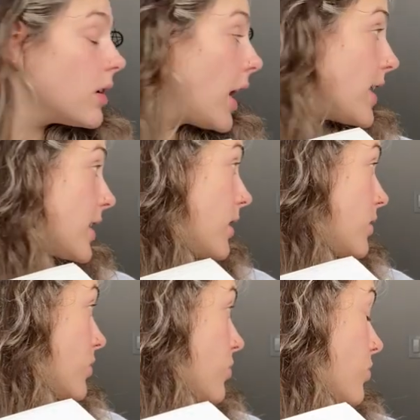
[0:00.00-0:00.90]
"AC,
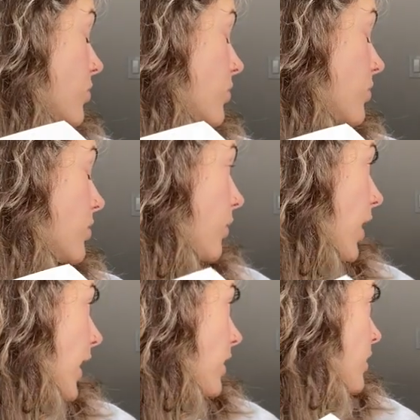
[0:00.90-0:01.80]
you
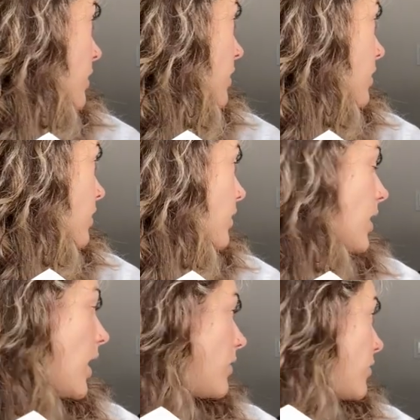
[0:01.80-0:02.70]
okay?"
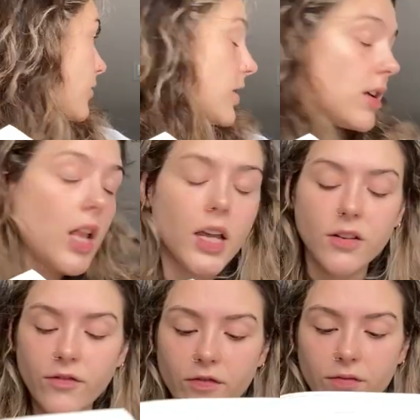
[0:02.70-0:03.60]
"Yeah." He's clucking.